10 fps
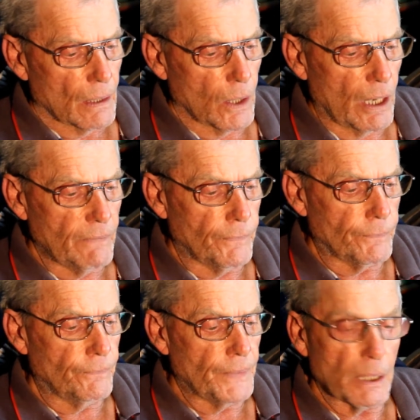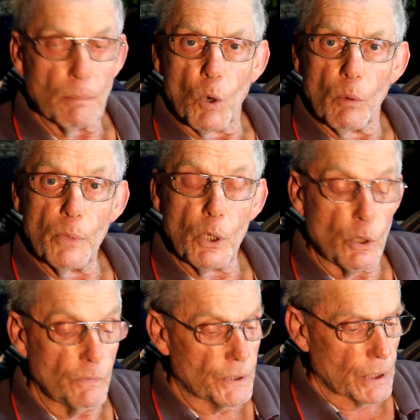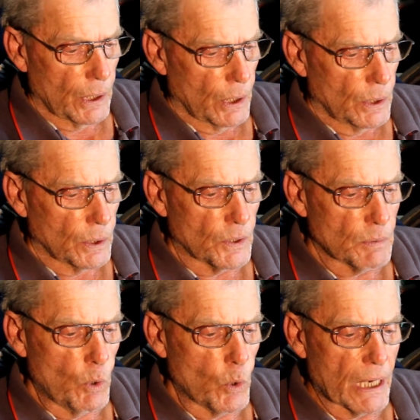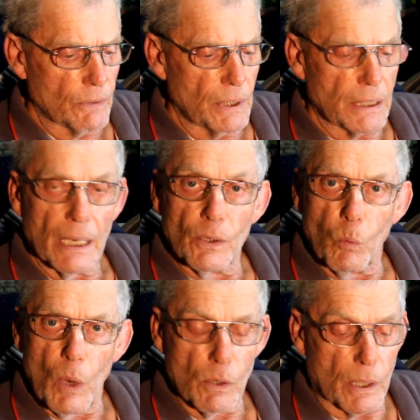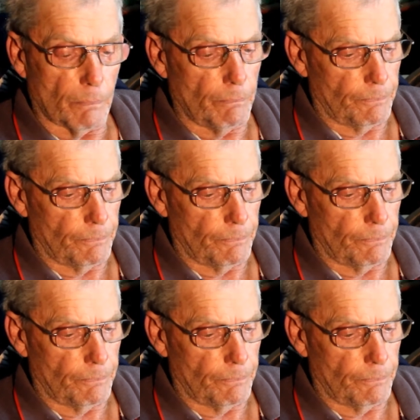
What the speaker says: Clyde Phillimore moves to the small country town of Welcome,